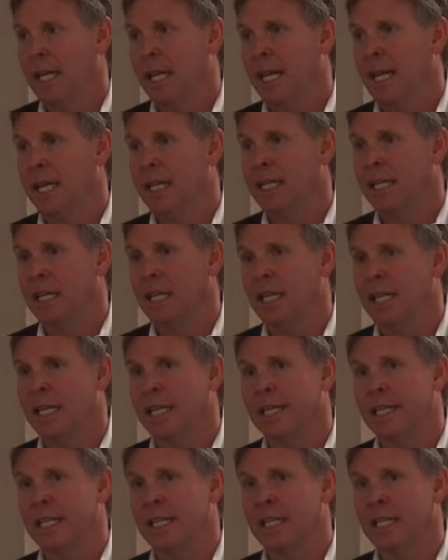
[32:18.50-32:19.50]
And
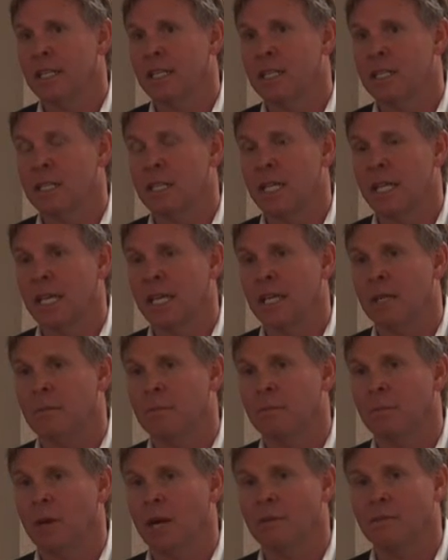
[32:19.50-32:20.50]
it is a
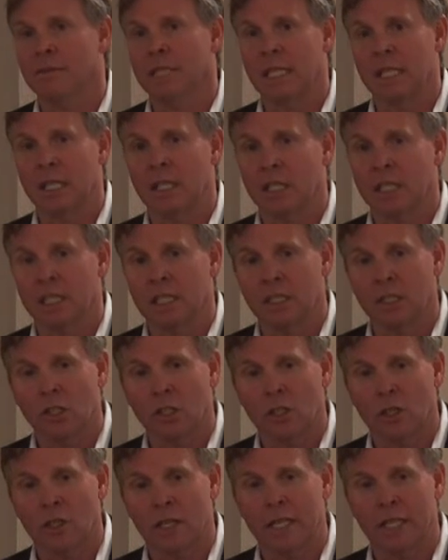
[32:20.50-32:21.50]
problem that can
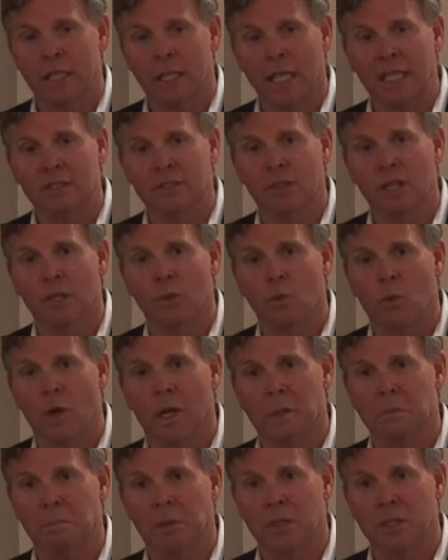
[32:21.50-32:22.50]
occur in less than
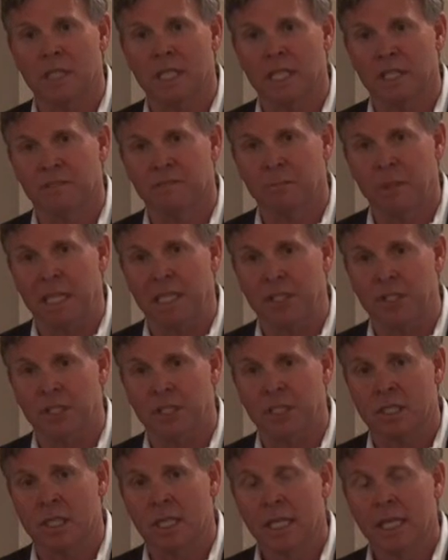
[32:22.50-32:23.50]
1% of
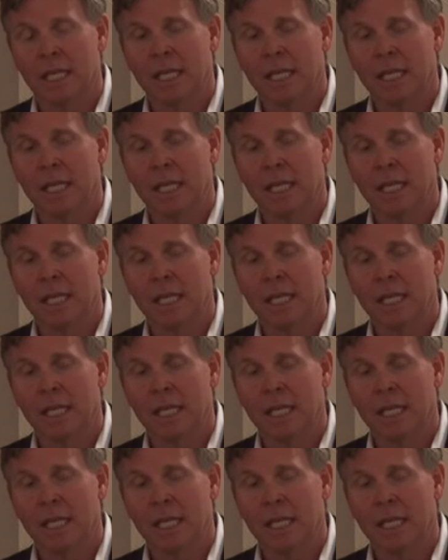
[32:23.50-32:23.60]
patients.